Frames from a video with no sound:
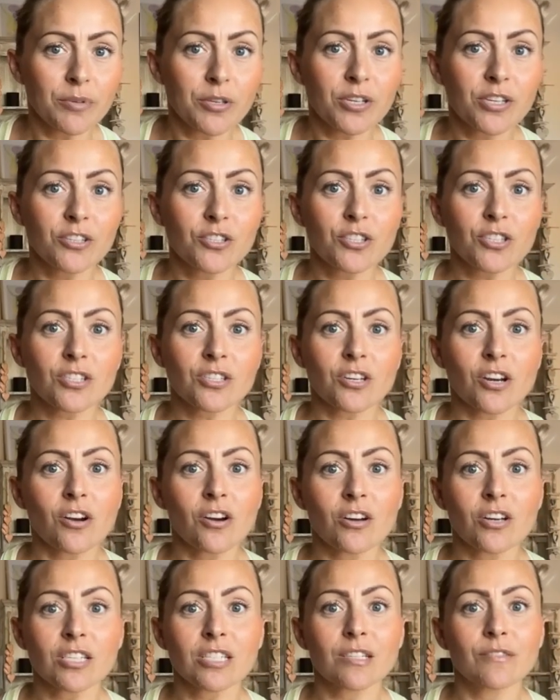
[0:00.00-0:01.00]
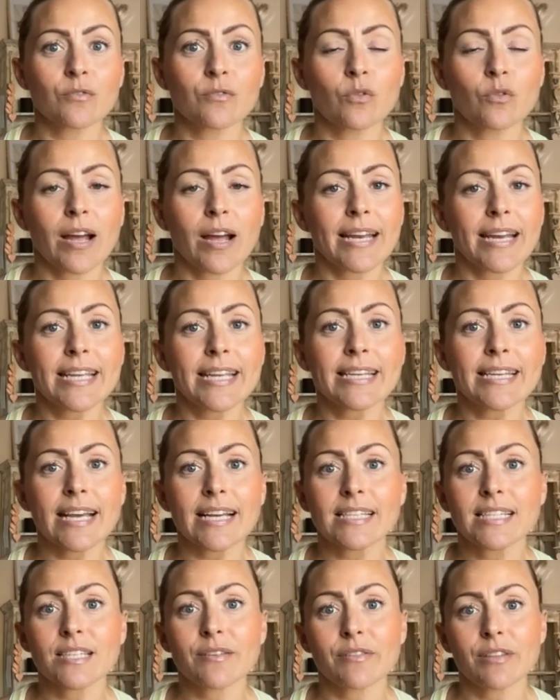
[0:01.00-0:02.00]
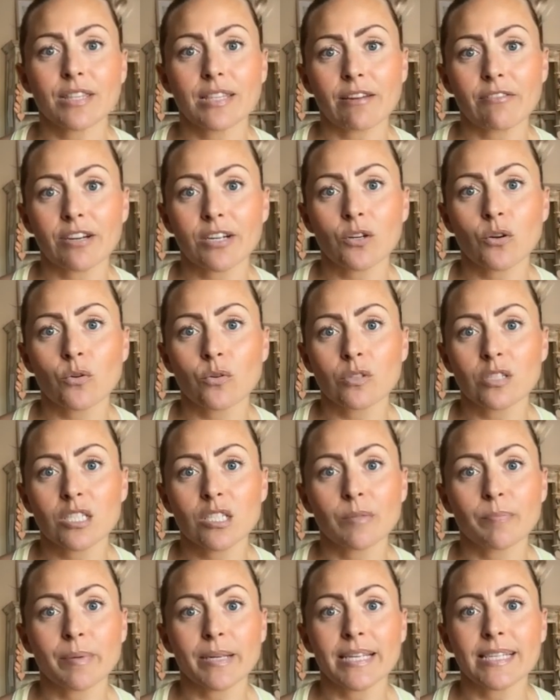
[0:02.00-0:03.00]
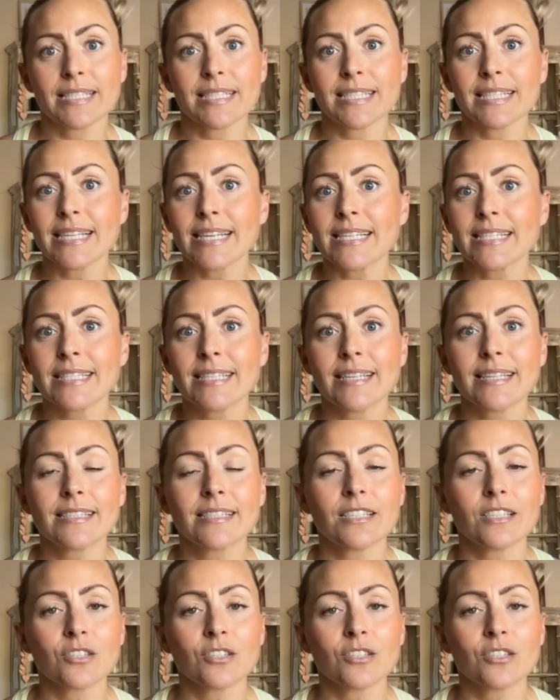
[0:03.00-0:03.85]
You can just ask for any negative etheric cords to be deleted,